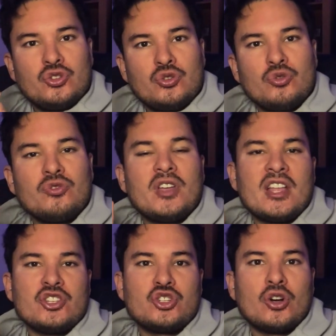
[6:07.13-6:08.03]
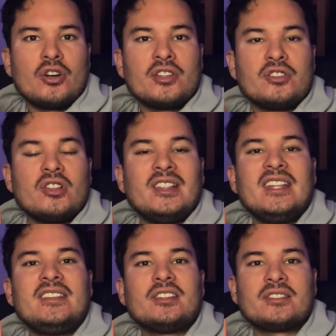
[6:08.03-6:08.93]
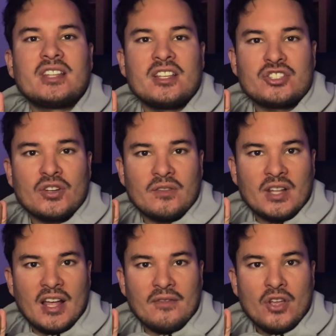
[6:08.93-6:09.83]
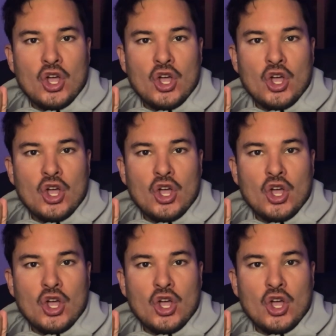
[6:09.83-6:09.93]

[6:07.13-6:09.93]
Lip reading: to enjoy the little things of life.